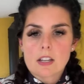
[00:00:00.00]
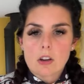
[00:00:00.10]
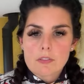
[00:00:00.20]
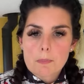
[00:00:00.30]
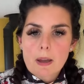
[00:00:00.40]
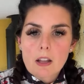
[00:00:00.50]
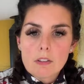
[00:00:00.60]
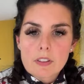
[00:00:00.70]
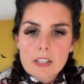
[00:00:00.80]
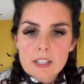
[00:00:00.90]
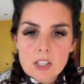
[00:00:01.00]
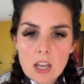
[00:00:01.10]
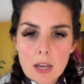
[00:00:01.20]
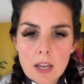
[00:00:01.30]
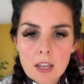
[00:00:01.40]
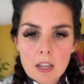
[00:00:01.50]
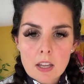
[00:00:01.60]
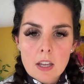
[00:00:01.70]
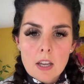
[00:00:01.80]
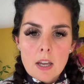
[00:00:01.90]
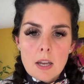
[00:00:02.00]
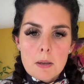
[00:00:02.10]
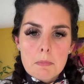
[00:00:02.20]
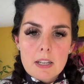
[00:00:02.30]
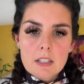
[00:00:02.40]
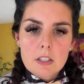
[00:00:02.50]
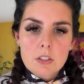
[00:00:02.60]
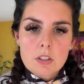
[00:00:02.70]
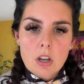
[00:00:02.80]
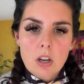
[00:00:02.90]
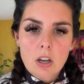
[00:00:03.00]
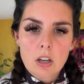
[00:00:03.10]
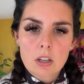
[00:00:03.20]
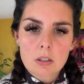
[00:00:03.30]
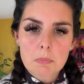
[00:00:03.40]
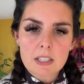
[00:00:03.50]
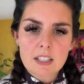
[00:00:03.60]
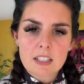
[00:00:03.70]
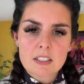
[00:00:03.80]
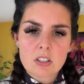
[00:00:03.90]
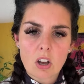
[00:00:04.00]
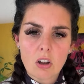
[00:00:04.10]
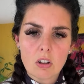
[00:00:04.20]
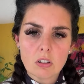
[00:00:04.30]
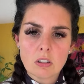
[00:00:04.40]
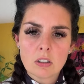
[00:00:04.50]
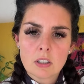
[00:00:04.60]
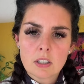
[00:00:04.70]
of the pelvis. Men can tall.